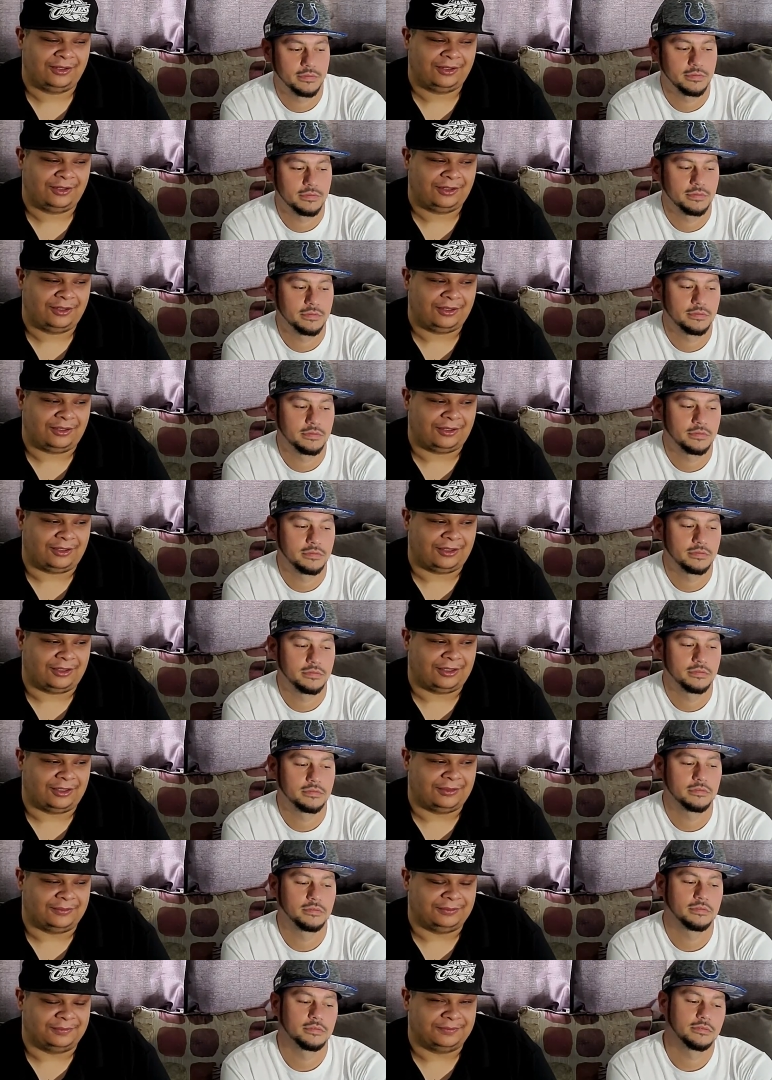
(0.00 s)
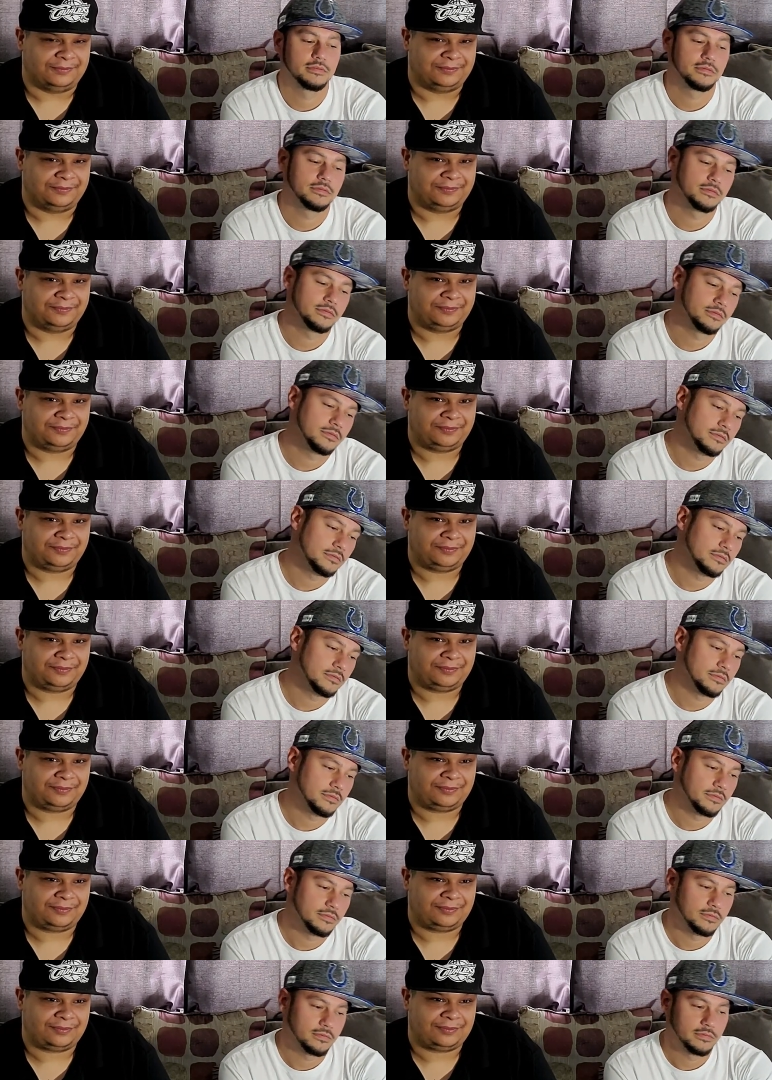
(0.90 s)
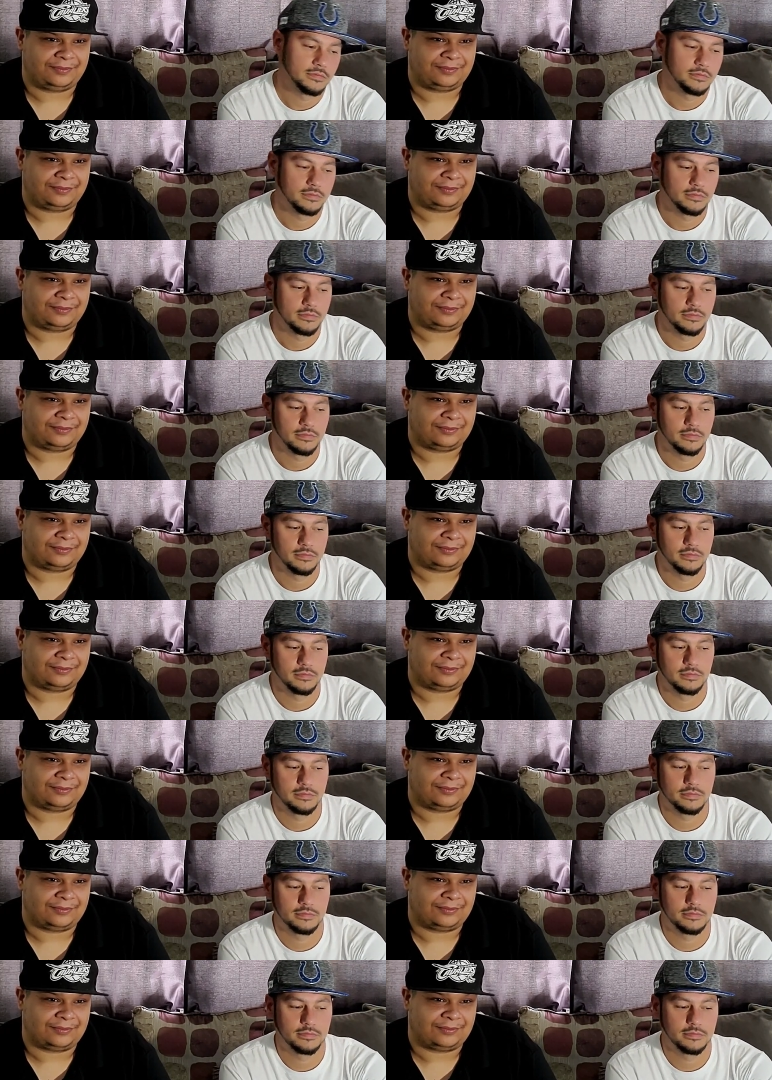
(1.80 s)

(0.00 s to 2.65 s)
[no speech]